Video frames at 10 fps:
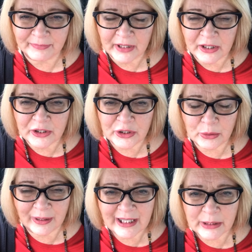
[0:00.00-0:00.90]
You took
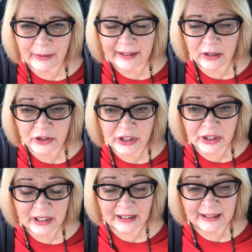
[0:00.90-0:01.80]
one swing, you
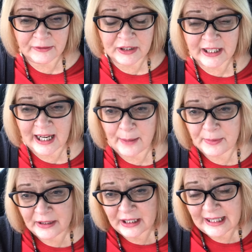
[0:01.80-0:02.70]
just lifted it up
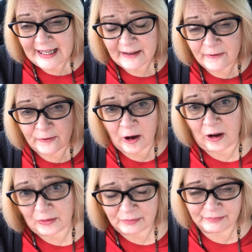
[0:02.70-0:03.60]
and you let it
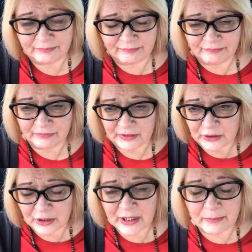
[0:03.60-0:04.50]
fall. You
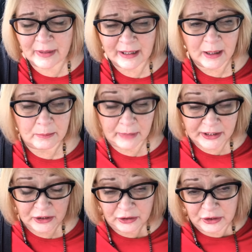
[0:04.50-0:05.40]
took some
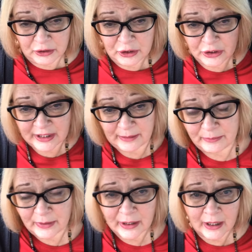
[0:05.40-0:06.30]
muscle, you used some
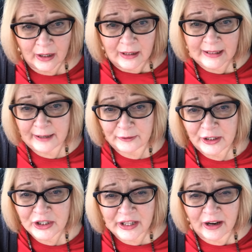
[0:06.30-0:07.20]

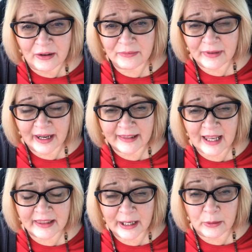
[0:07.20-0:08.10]
leverage there, and
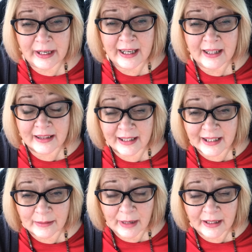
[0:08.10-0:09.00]
that thing would hit the
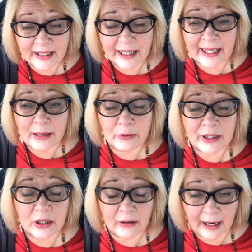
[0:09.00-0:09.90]
cement and it would
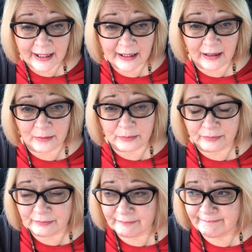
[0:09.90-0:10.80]
crack it up.
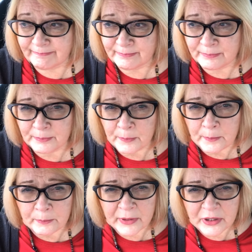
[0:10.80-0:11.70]

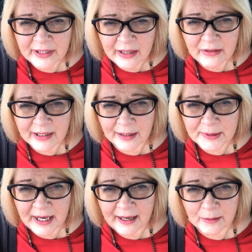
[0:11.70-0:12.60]
But there's other types
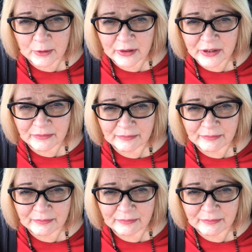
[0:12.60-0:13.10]
of hammers.